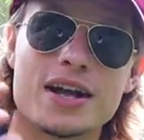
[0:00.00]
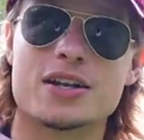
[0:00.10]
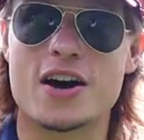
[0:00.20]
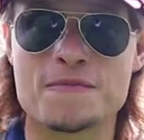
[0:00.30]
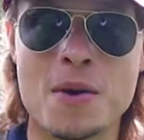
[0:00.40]

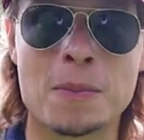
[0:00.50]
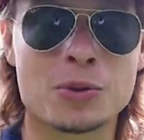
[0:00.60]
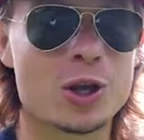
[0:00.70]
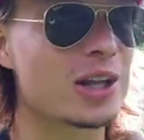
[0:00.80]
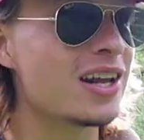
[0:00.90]
enough
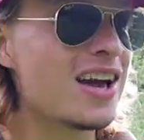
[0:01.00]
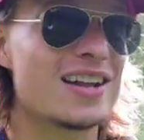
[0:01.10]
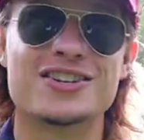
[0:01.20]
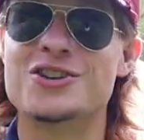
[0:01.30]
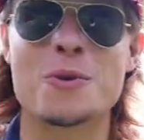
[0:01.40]
mumbling.
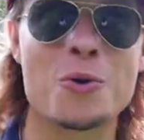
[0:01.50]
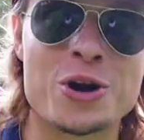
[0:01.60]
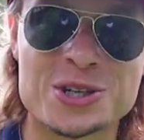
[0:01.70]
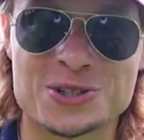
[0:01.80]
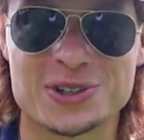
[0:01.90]
No more
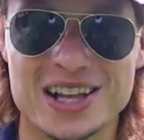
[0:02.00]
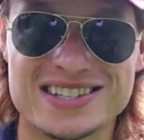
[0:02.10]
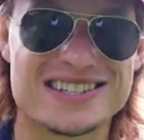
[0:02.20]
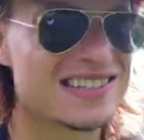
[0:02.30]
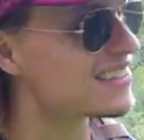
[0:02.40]
history
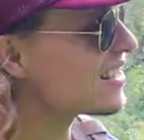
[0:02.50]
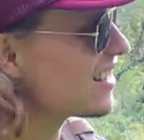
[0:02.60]
lessons. Let's